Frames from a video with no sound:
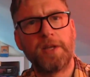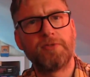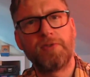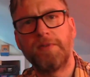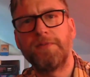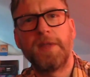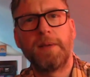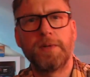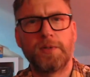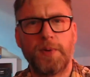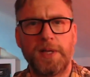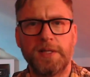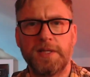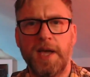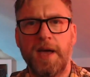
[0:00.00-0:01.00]
drifting
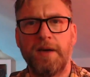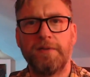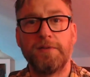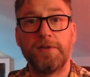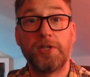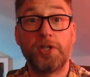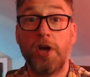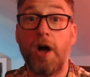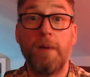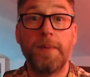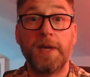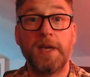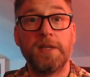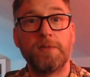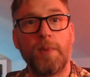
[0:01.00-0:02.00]
between towns, charming
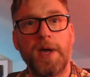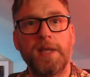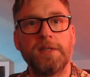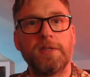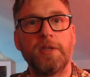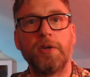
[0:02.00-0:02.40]
his way into the